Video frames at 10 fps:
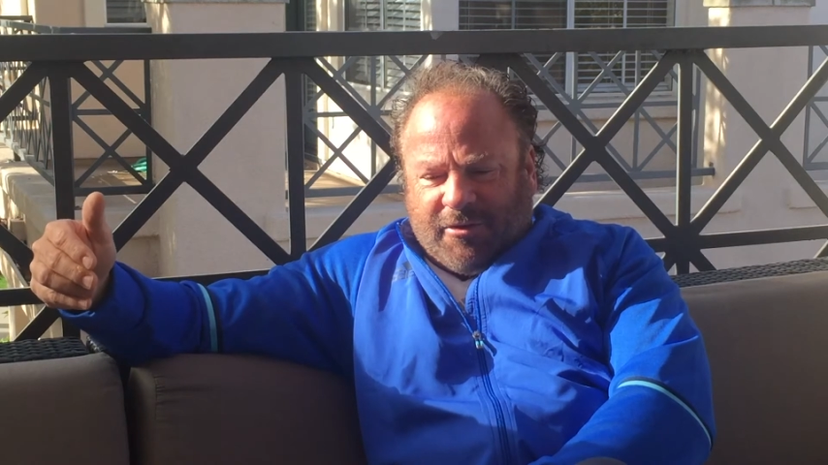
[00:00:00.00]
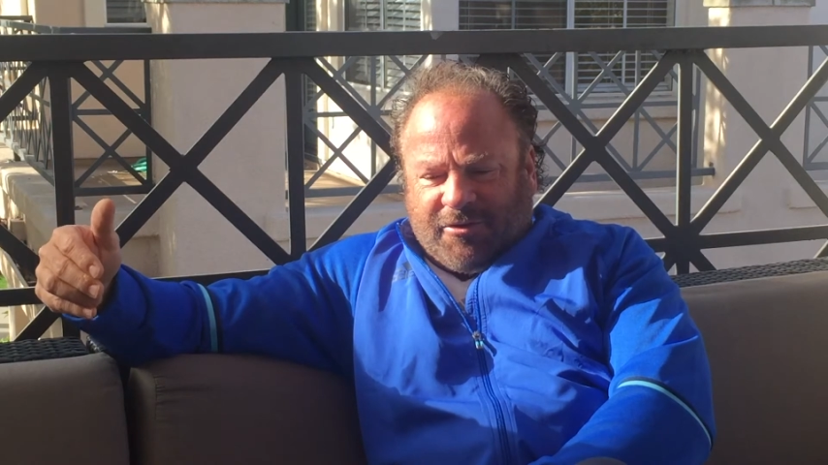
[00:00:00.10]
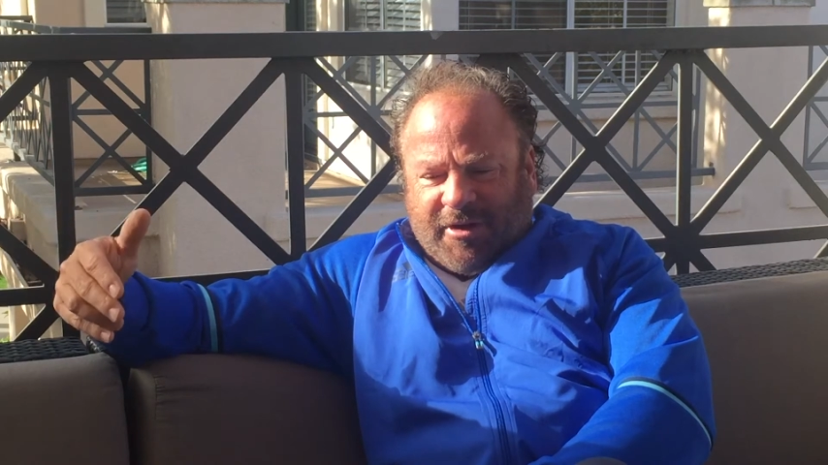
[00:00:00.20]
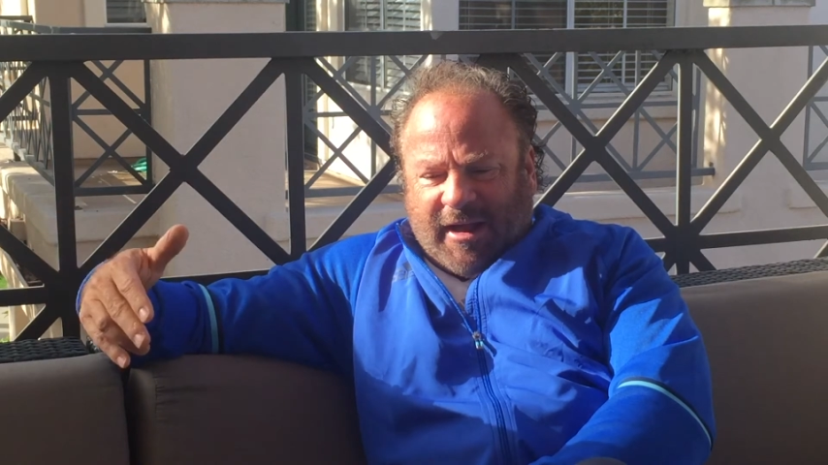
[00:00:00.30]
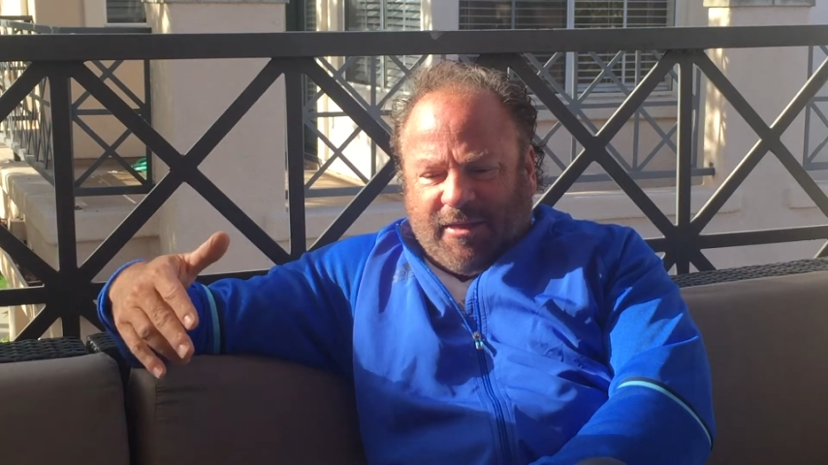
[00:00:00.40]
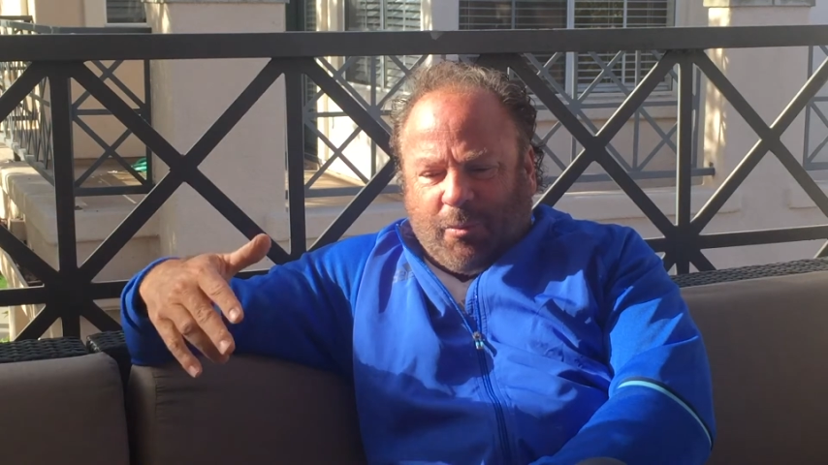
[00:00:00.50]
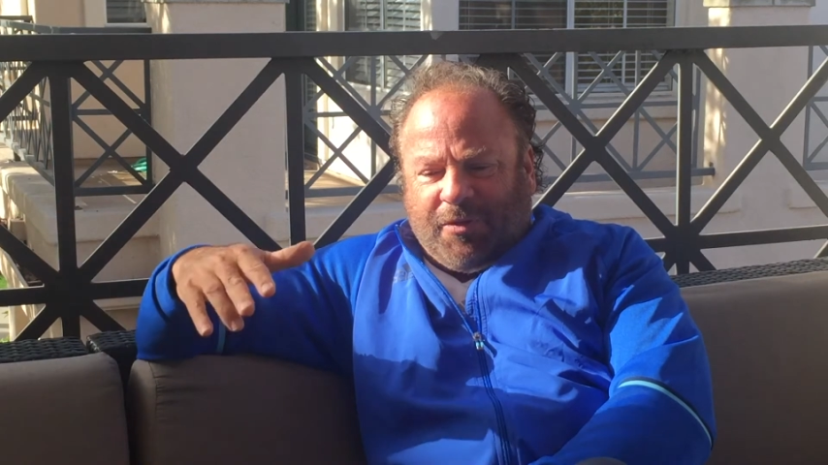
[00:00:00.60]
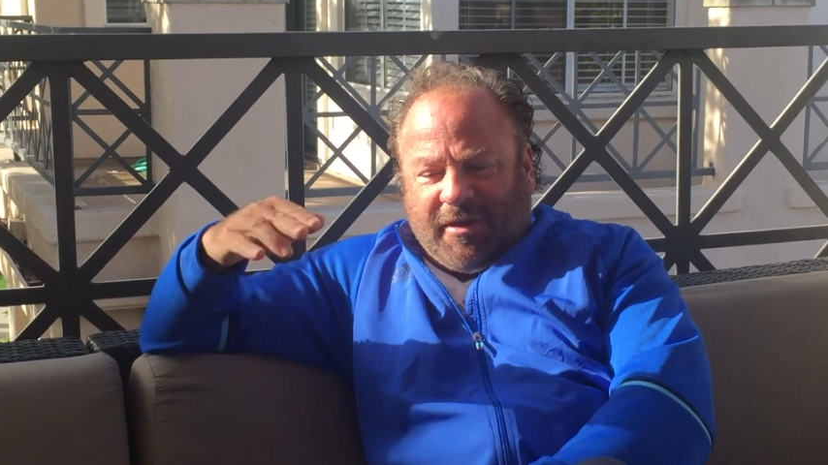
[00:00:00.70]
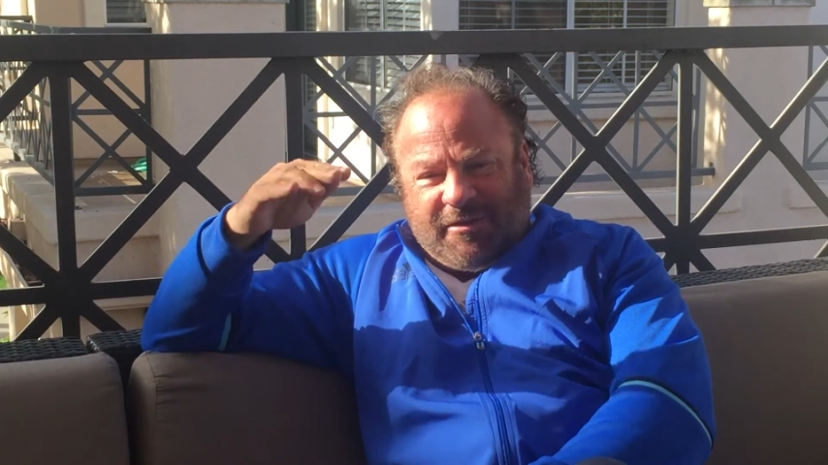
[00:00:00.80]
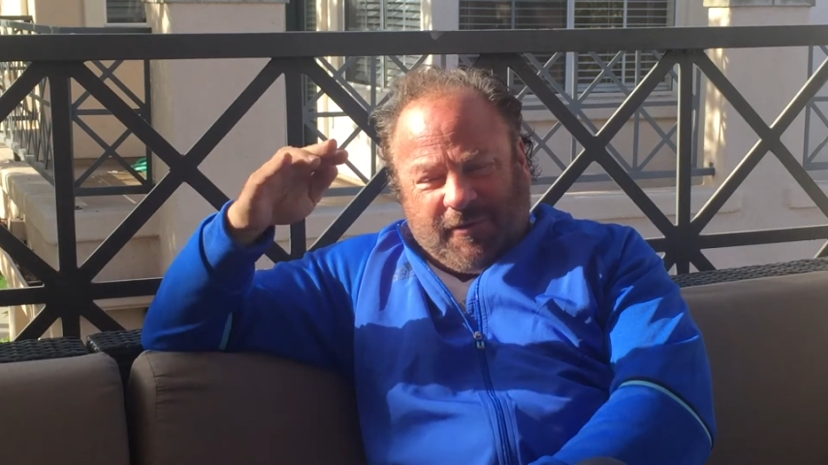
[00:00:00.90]
understand
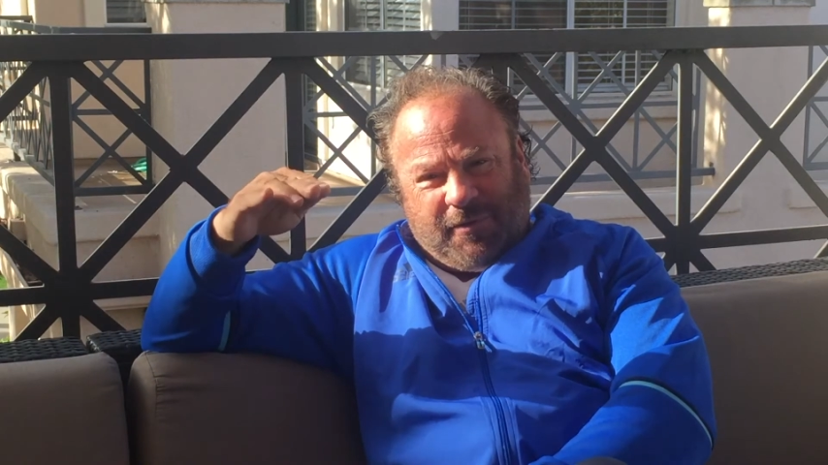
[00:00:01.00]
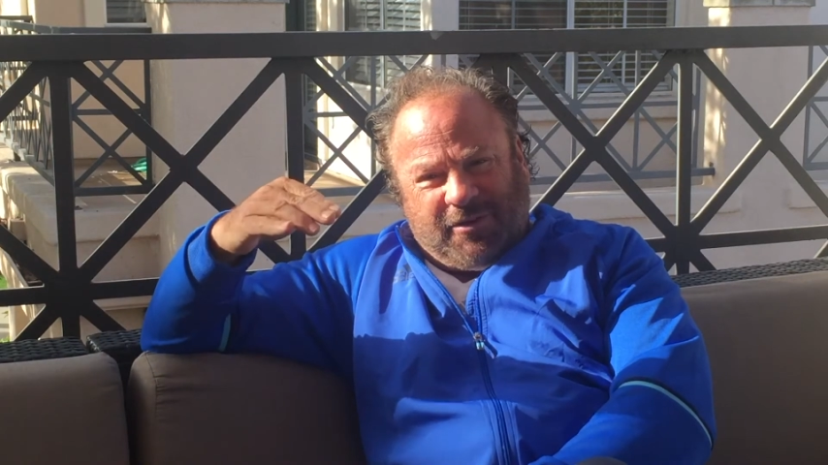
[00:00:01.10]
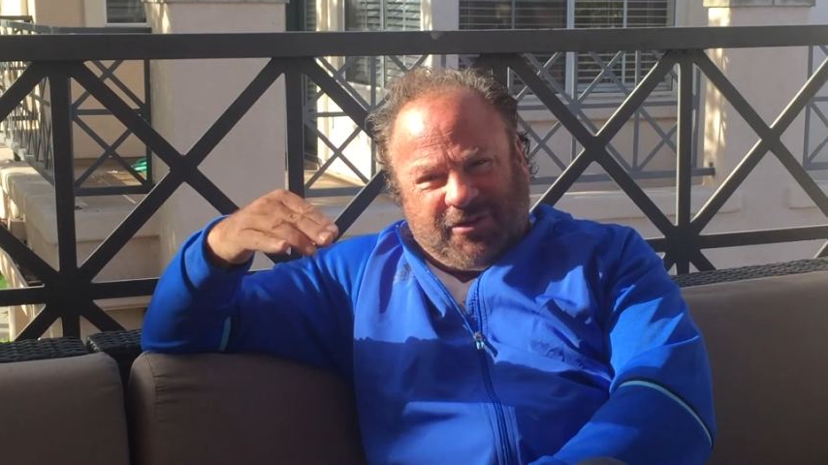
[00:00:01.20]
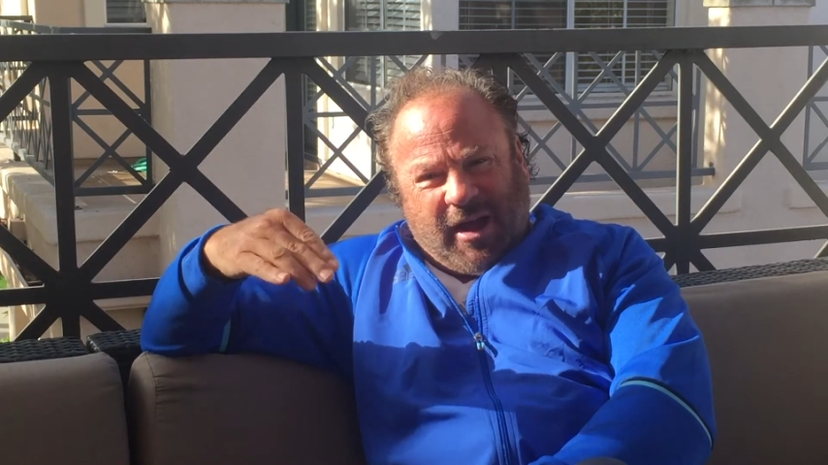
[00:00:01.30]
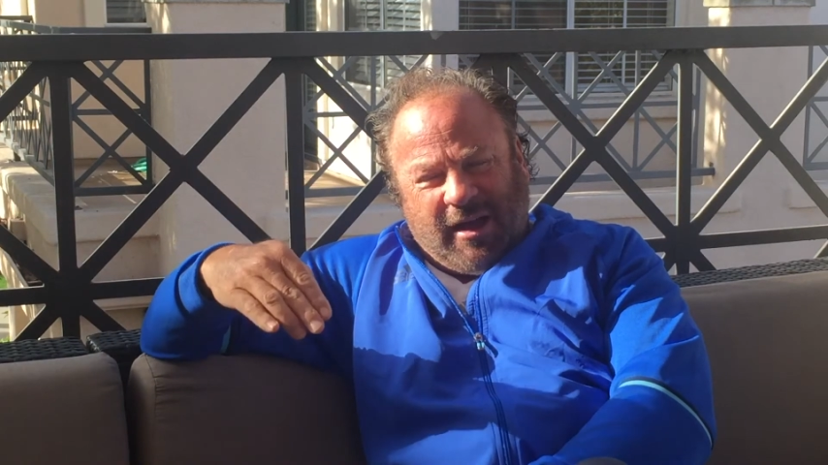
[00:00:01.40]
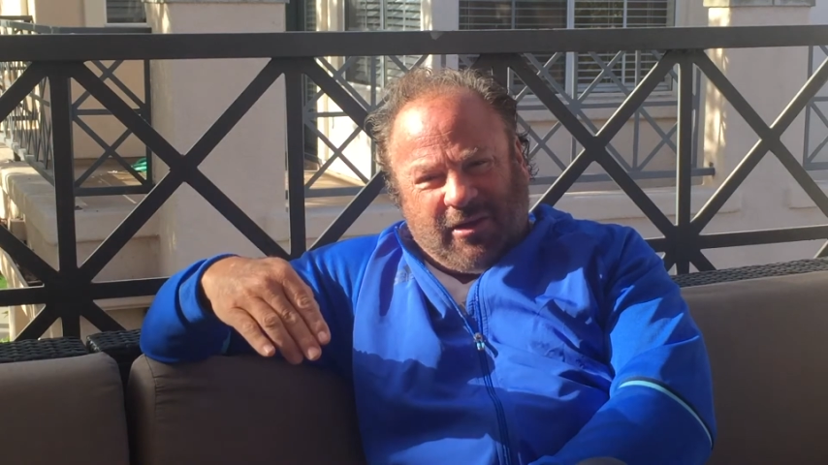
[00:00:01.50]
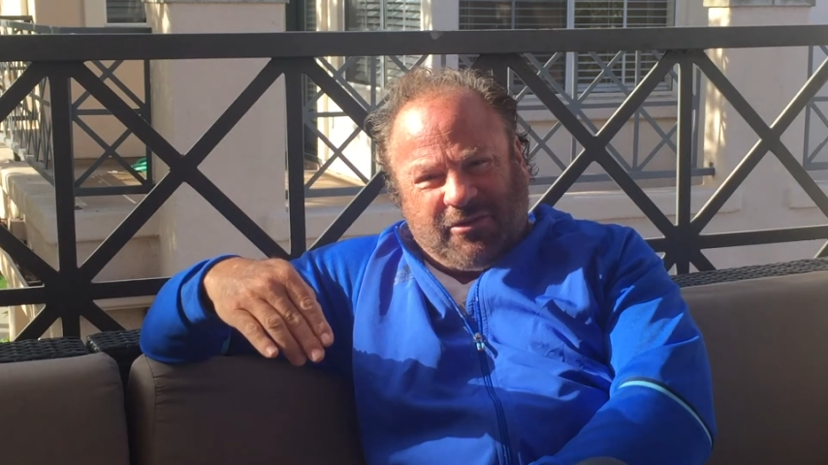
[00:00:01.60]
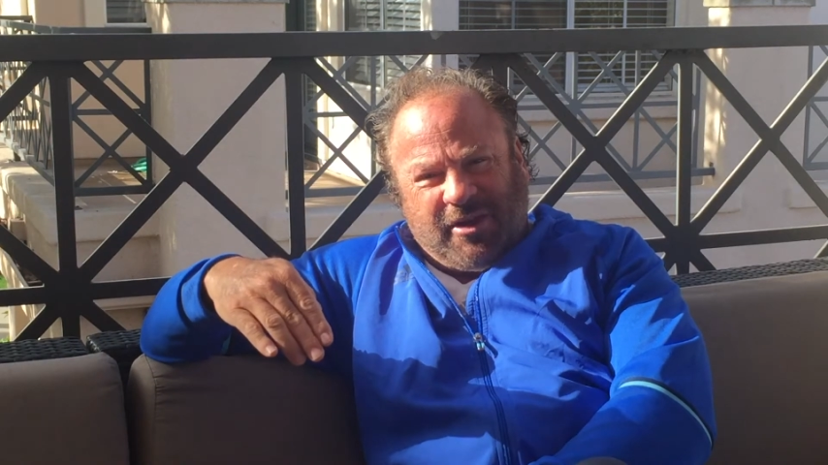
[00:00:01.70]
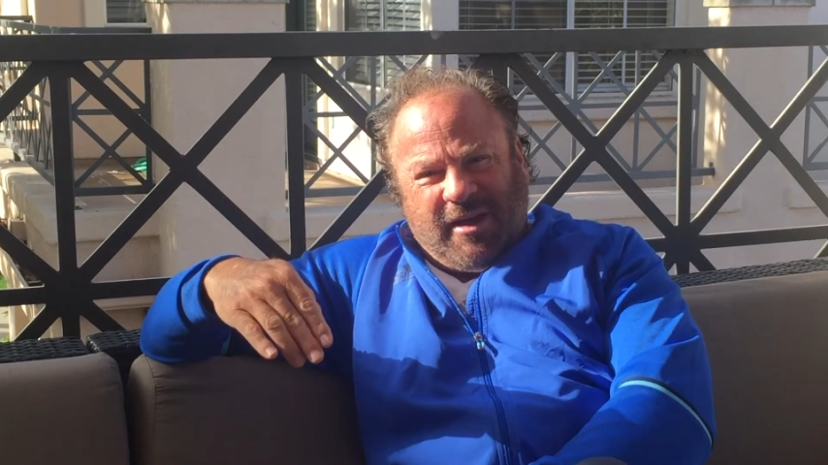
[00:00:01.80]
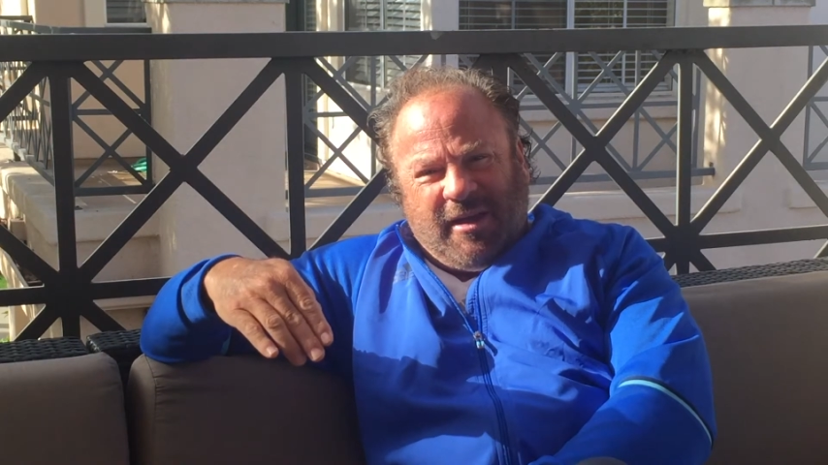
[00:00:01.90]
with these different styles,